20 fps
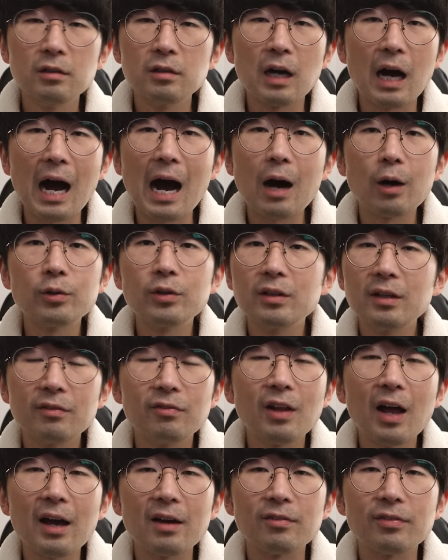how to live
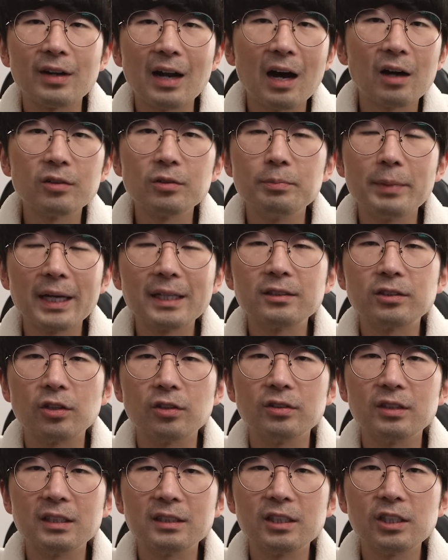life and how to make
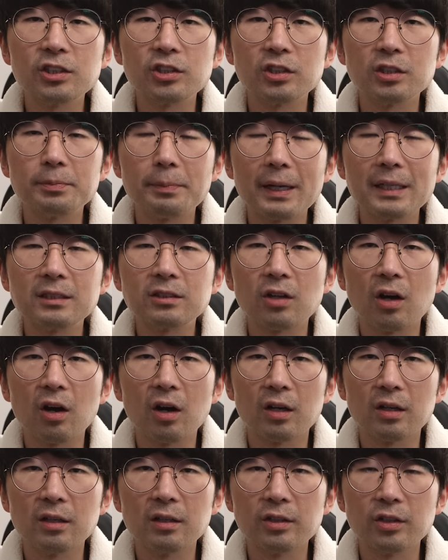certain decisions based
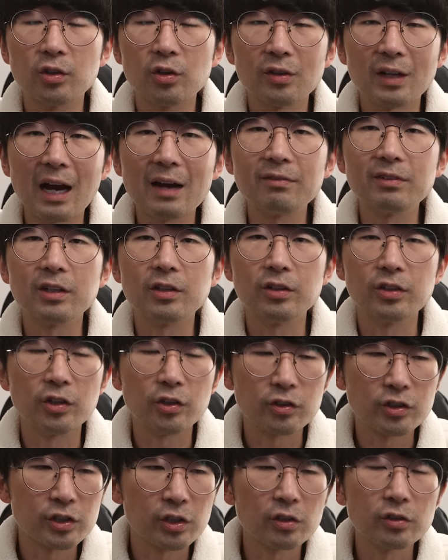on your livelihood,
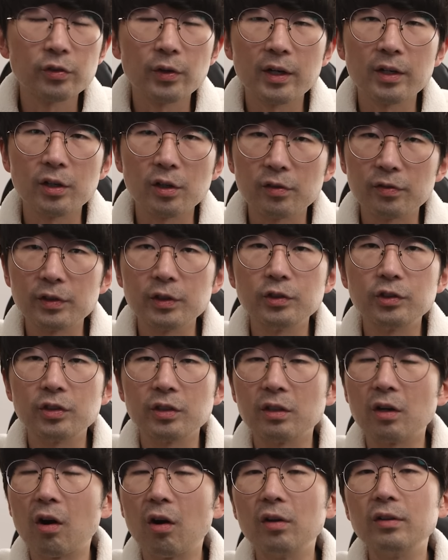your children, your future,
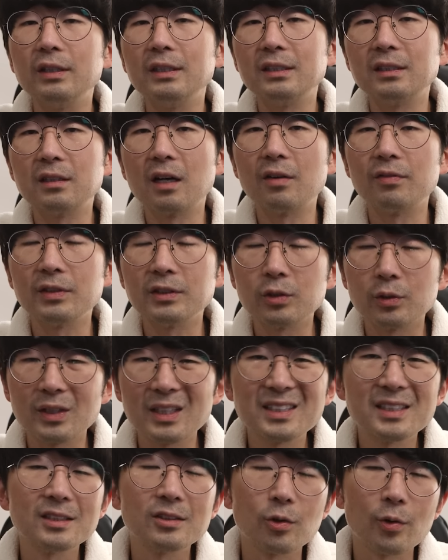and all this stuff. And so
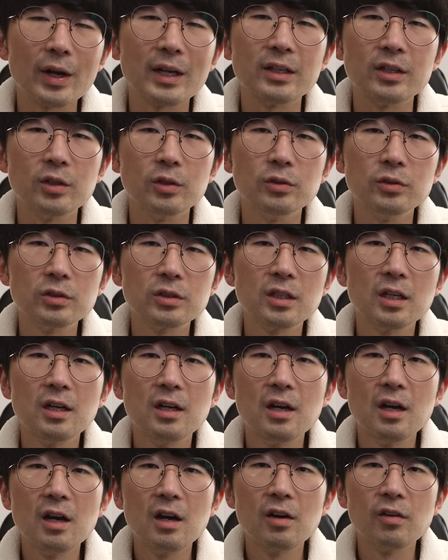this is great news
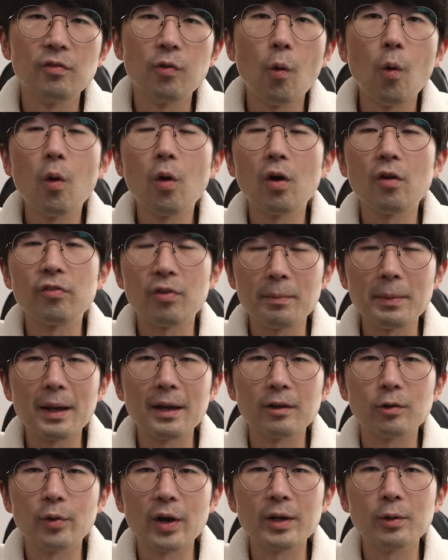from a
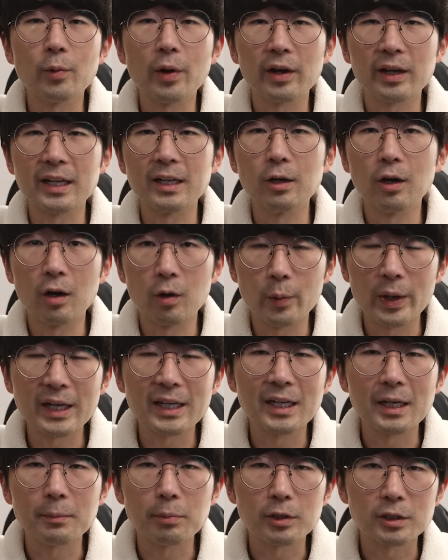great
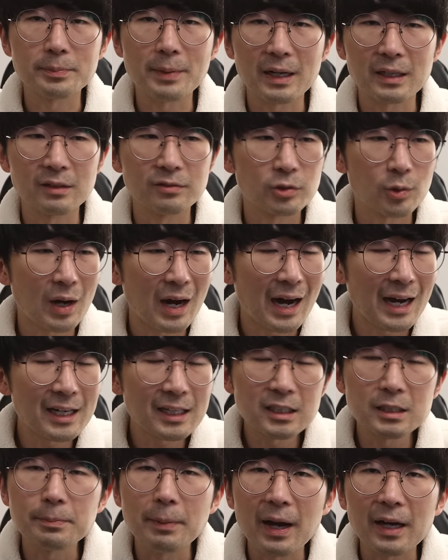awakening perspective. So I
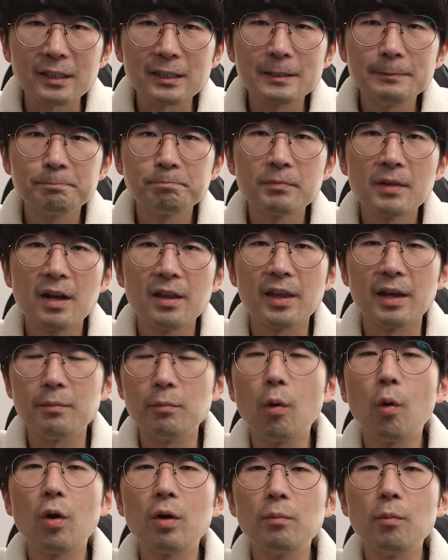expect that
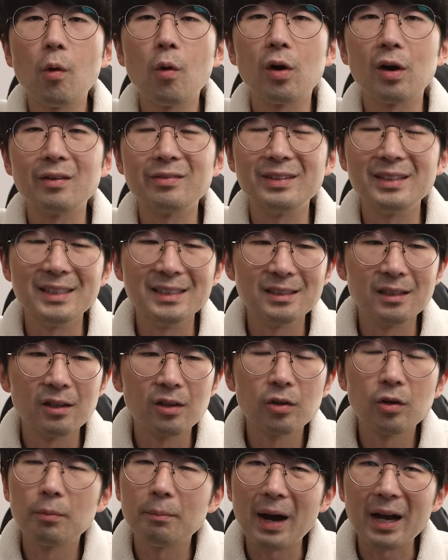more and more of these
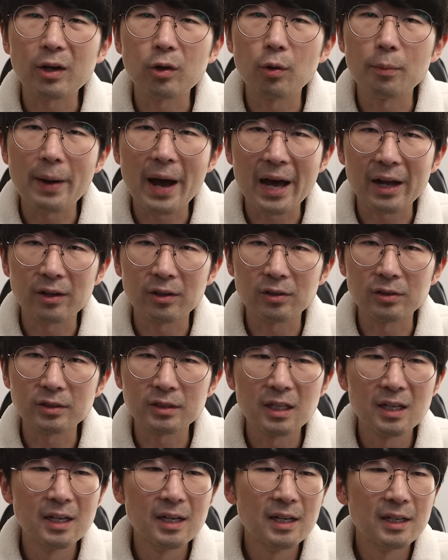little micro
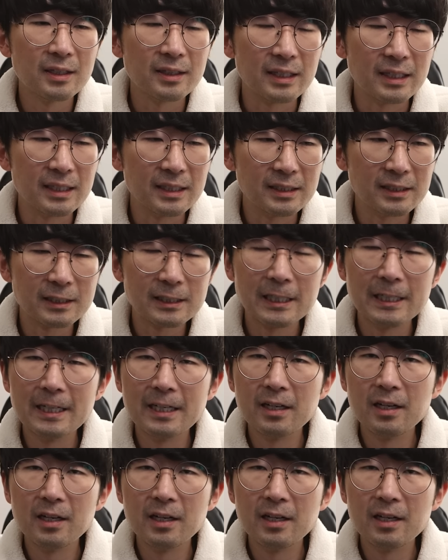battles, these